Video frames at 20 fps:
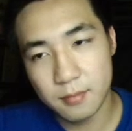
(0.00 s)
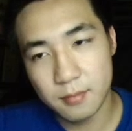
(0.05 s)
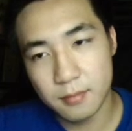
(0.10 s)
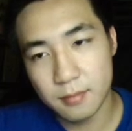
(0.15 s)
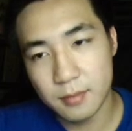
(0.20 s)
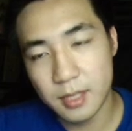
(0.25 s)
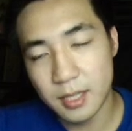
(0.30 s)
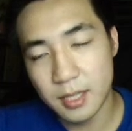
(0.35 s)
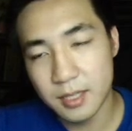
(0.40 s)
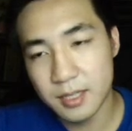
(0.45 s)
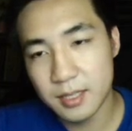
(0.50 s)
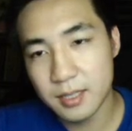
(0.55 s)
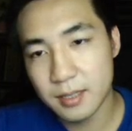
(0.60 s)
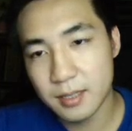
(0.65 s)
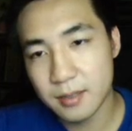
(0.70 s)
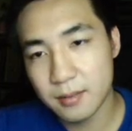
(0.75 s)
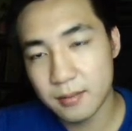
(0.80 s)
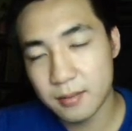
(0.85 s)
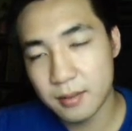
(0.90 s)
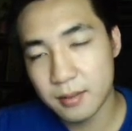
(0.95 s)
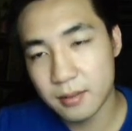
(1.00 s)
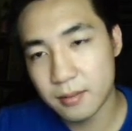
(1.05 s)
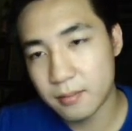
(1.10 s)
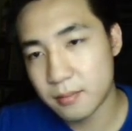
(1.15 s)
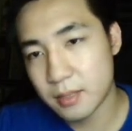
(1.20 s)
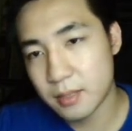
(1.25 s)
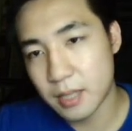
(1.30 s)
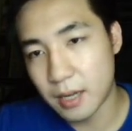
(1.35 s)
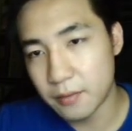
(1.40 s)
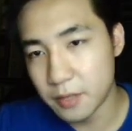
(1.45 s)
this
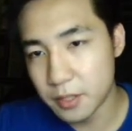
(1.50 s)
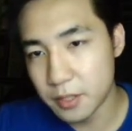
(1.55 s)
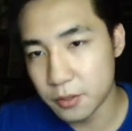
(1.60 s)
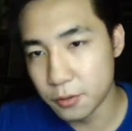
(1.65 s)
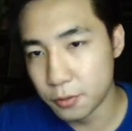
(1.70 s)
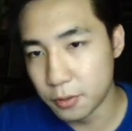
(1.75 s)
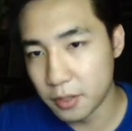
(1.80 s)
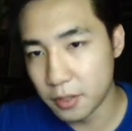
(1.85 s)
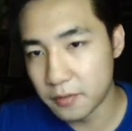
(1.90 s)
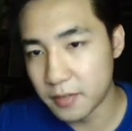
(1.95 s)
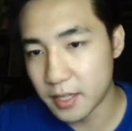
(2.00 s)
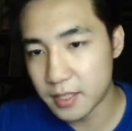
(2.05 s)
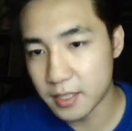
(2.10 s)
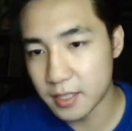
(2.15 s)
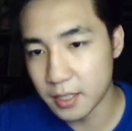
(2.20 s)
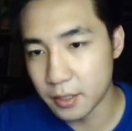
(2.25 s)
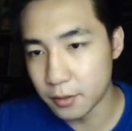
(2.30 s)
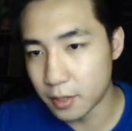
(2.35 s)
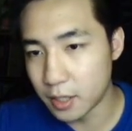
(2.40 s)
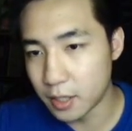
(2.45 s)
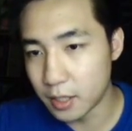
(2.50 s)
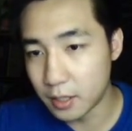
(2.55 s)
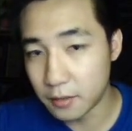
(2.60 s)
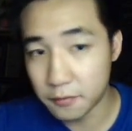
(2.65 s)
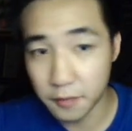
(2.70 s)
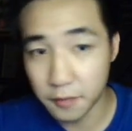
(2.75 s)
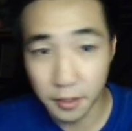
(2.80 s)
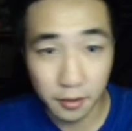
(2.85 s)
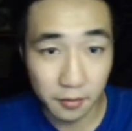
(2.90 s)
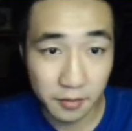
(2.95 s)
covers you if, let's say, you are
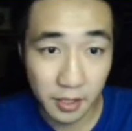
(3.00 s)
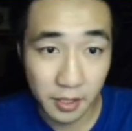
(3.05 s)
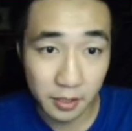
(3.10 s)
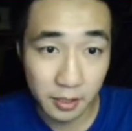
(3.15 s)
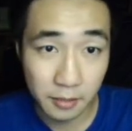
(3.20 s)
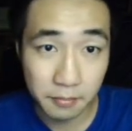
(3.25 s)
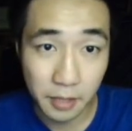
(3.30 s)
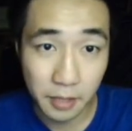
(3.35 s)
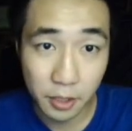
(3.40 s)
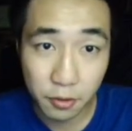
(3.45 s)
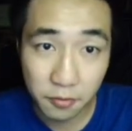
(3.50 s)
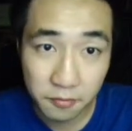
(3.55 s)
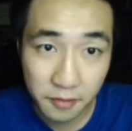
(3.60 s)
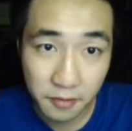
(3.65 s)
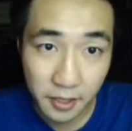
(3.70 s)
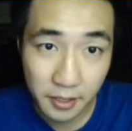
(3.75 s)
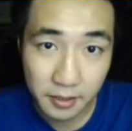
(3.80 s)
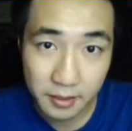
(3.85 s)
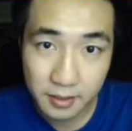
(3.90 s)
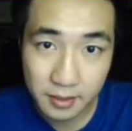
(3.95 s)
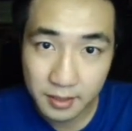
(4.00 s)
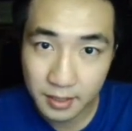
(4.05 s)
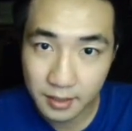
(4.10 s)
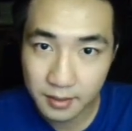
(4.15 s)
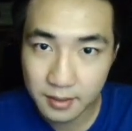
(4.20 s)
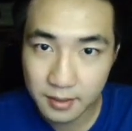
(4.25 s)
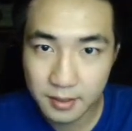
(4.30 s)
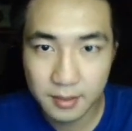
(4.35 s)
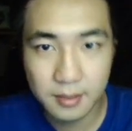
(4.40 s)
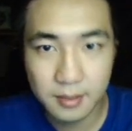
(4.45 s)
afraid of getting petrified, in a
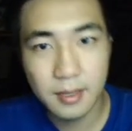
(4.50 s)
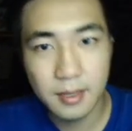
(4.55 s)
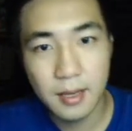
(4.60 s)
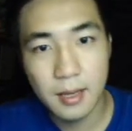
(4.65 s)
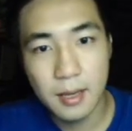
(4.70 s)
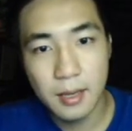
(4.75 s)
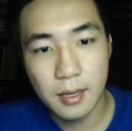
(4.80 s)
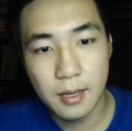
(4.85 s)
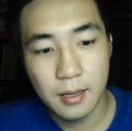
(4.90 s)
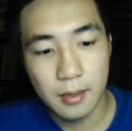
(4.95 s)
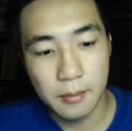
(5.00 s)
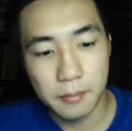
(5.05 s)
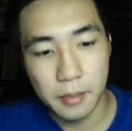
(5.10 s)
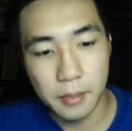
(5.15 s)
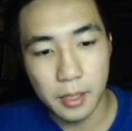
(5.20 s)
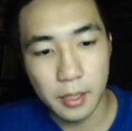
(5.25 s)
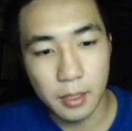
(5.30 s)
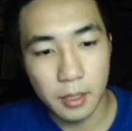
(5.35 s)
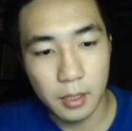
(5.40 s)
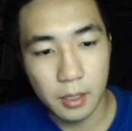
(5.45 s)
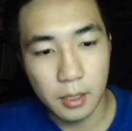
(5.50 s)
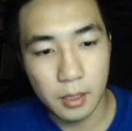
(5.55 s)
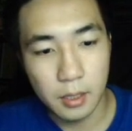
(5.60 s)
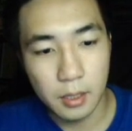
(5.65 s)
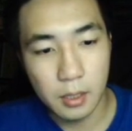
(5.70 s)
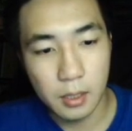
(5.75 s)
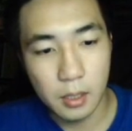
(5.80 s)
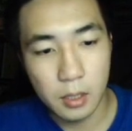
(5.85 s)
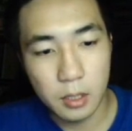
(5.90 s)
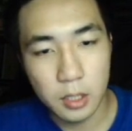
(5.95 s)
sense. But
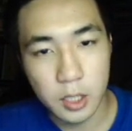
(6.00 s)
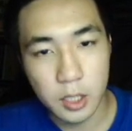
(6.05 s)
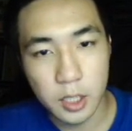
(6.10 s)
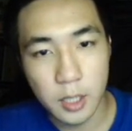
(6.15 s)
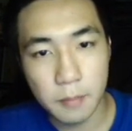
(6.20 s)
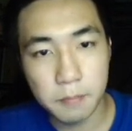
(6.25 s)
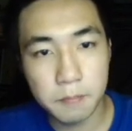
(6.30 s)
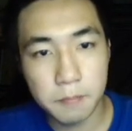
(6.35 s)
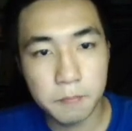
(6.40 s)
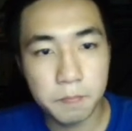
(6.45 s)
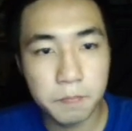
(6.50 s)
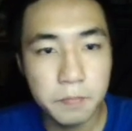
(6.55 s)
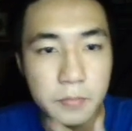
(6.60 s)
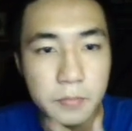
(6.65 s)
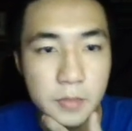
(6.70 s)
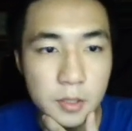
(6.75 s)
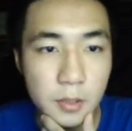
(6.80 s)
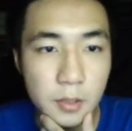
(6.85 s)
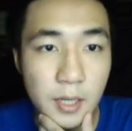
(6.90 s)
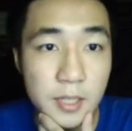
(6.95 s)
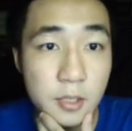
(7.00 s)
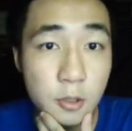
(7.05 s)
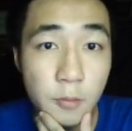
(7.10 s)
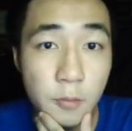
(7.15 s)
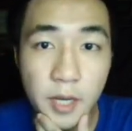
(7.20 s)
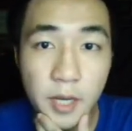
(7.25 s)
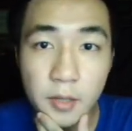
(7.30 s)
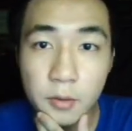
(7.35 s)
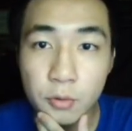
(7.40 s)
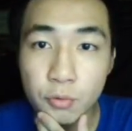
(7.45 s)
yep. So let's go
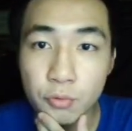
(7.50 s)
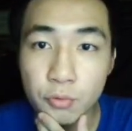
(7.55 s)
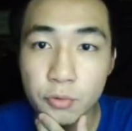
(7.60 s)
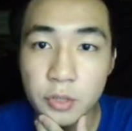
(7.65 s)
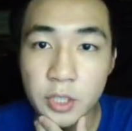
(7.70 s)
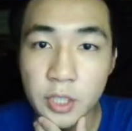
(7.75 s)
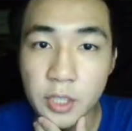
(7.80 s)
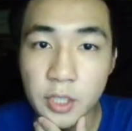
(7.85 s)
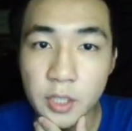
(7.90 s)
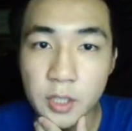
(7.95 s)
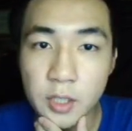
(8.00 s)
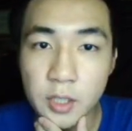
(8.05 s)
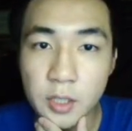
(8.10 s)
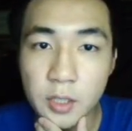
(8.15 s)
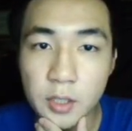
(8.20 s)
back into the